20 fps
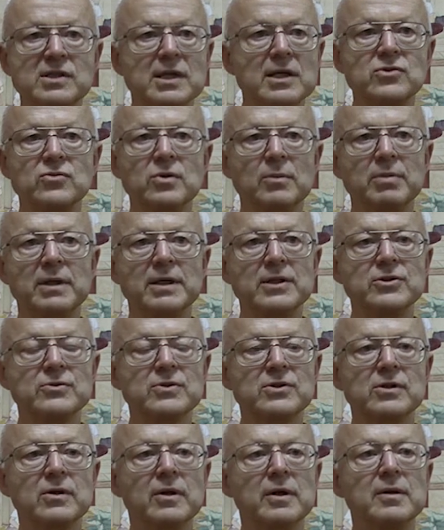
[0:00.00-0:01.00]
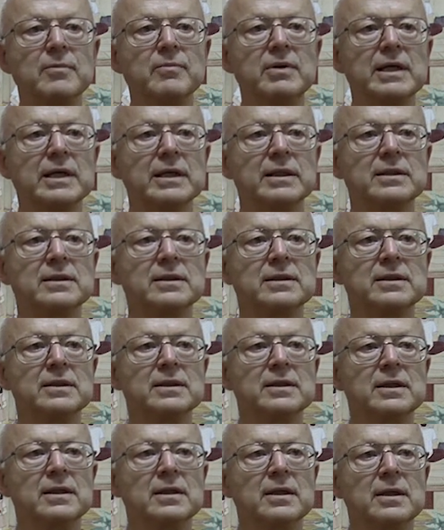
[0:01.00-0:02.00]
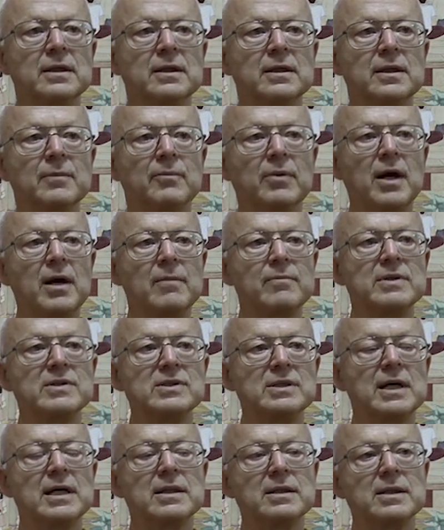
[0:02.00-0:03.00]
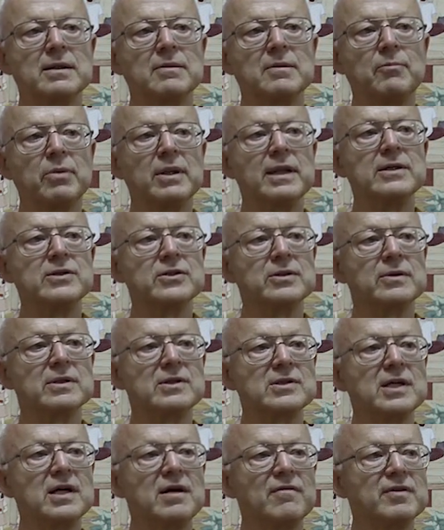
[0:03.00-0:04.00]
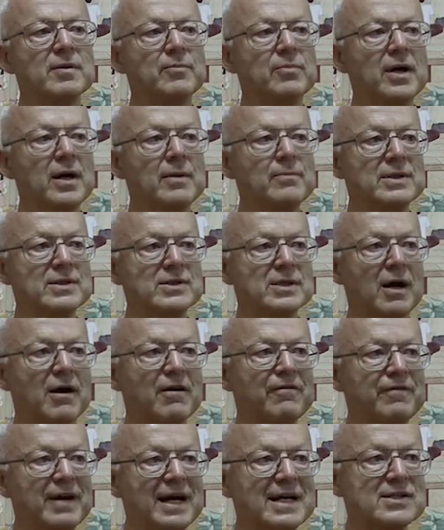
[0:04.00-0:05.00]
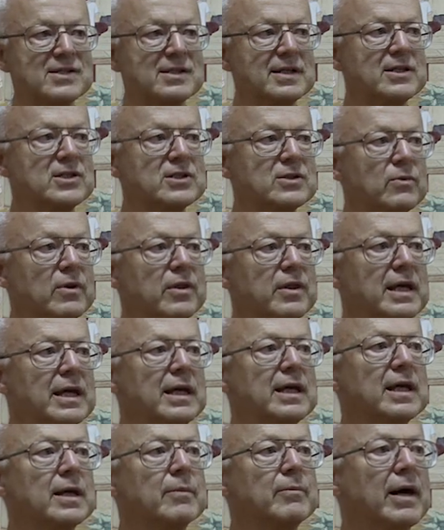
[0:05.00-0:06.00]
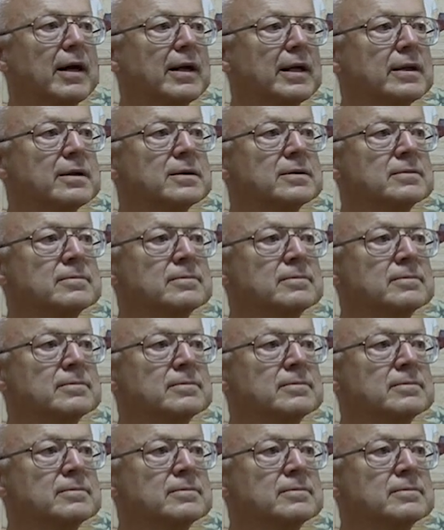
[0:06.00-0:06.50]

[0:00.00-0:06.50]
sensual pleasure is going to be. The problem is not the pleasure itself, the problem is our fascination with thinking about it.